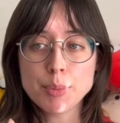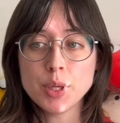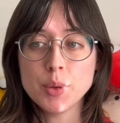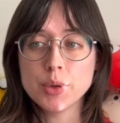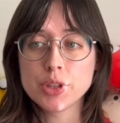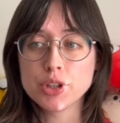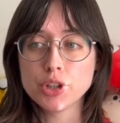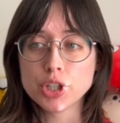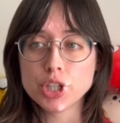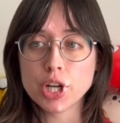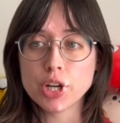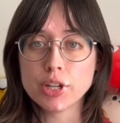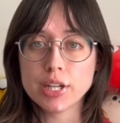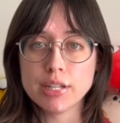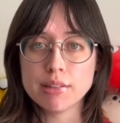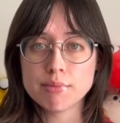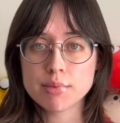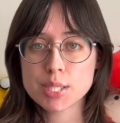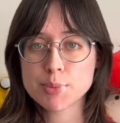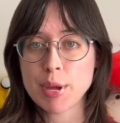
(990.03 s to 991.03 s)
with your
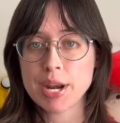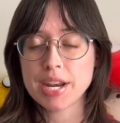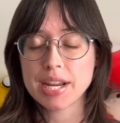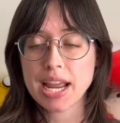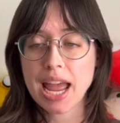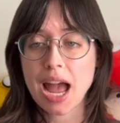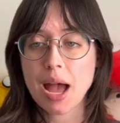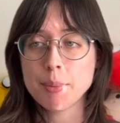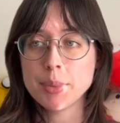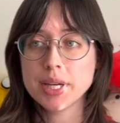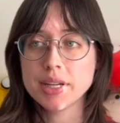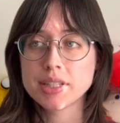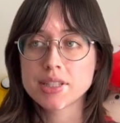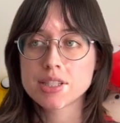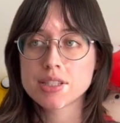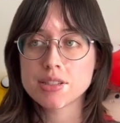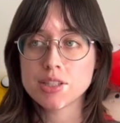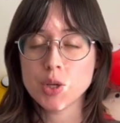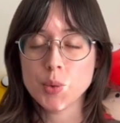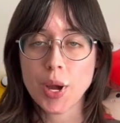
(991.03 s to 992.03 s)
current spending
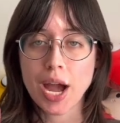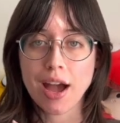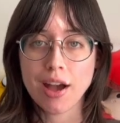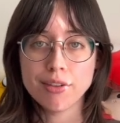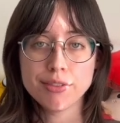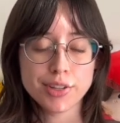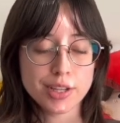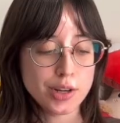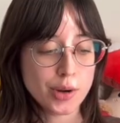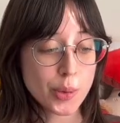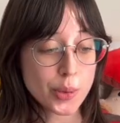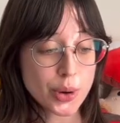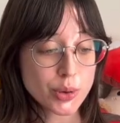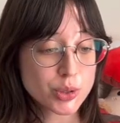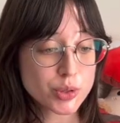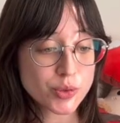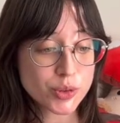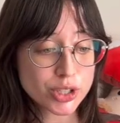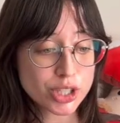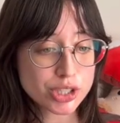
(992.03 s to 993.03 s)
habits, you have no
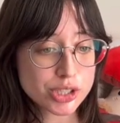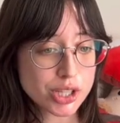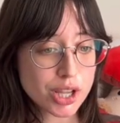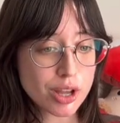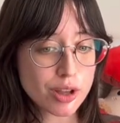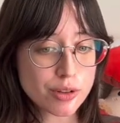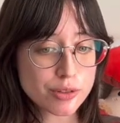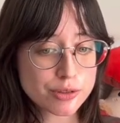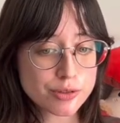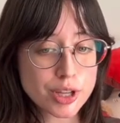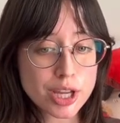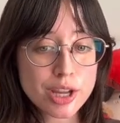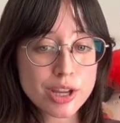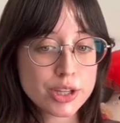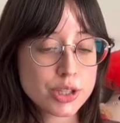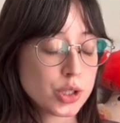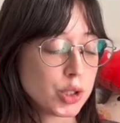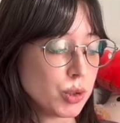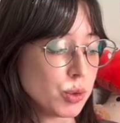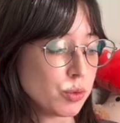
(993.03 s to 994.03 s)
notes for yourself,
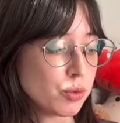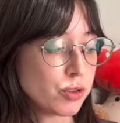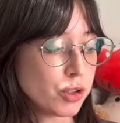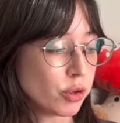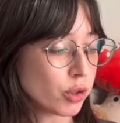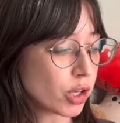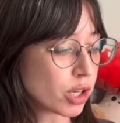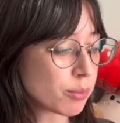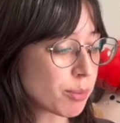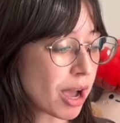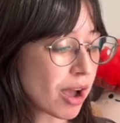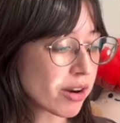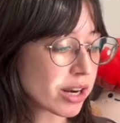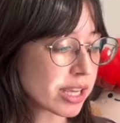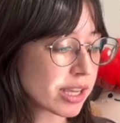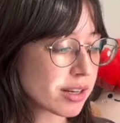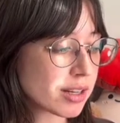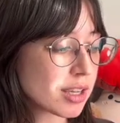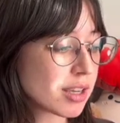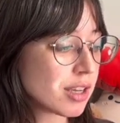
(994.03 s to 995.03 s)
you feel good about
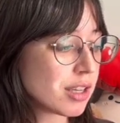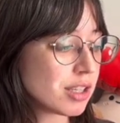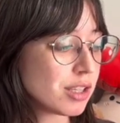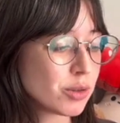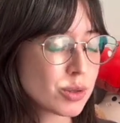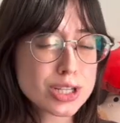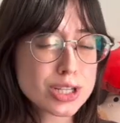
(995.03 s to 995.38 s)
it, you can